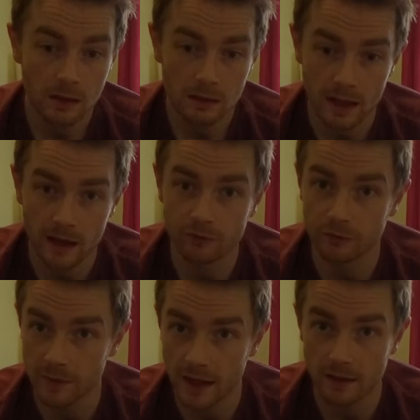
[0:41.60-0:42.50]
yeah,
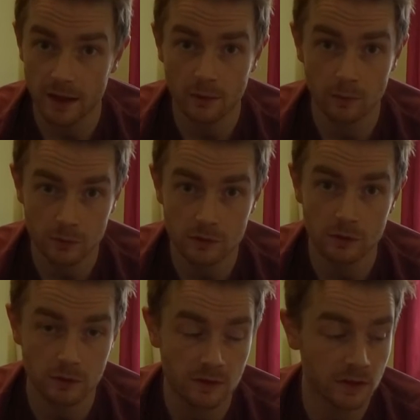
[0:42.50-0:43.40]
from there now I'm just
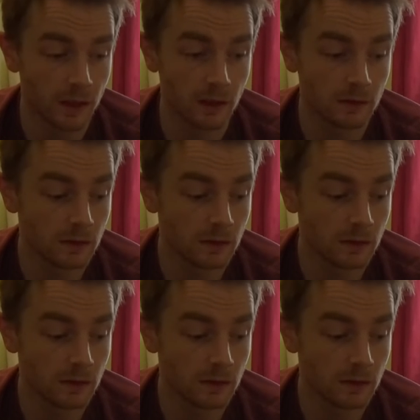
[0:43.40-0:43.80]
looking to